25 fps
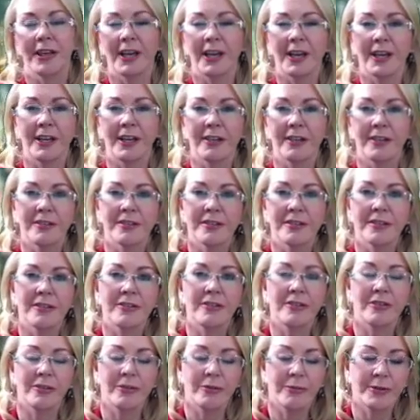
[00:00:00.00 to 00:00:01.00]
And,
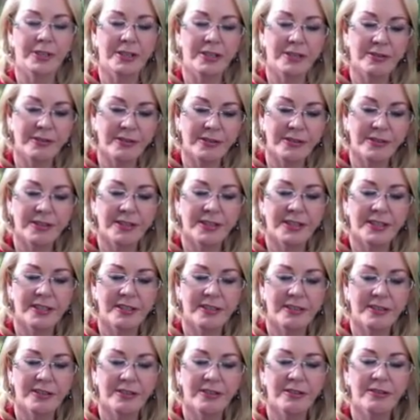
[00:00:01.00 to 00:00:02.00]
you know, but you can
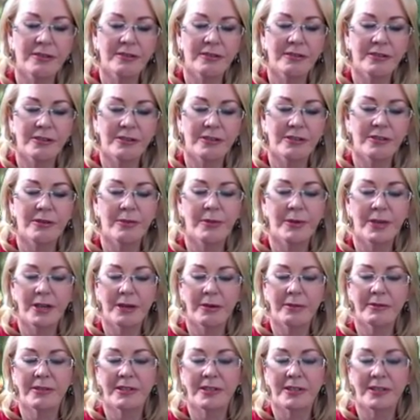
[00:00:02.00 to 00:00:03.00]
still, you should be
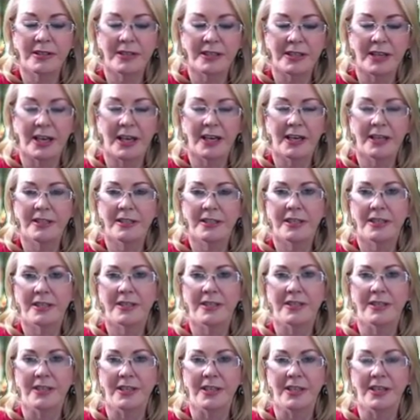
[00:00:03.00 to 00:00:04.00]
able to start to
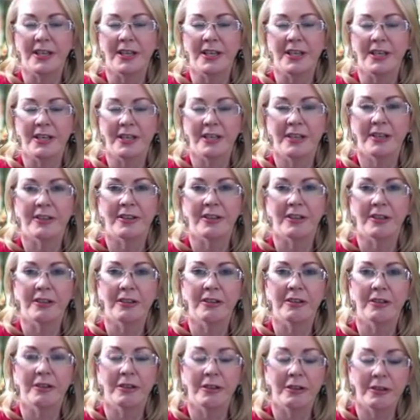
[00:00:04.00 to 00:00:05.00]
see the
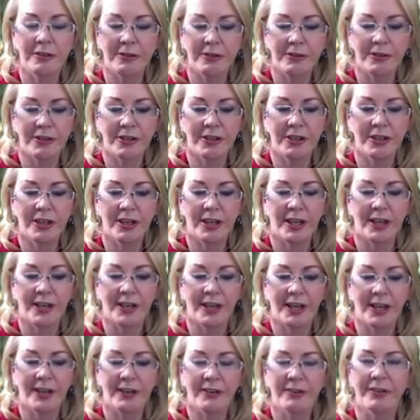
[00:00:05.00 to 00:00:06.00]
conclusion
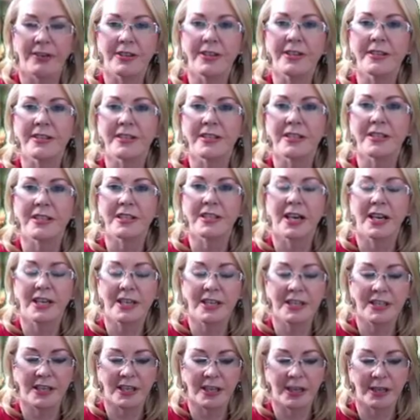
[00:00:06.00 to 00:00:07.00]
and how things are
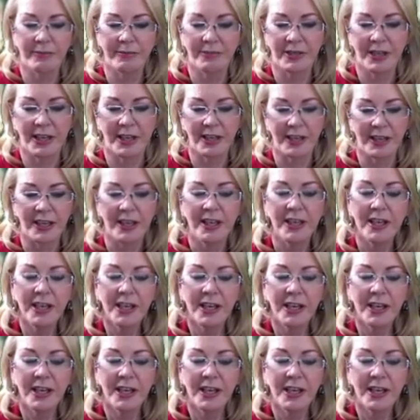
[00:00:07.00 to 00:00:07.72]
starting to come together.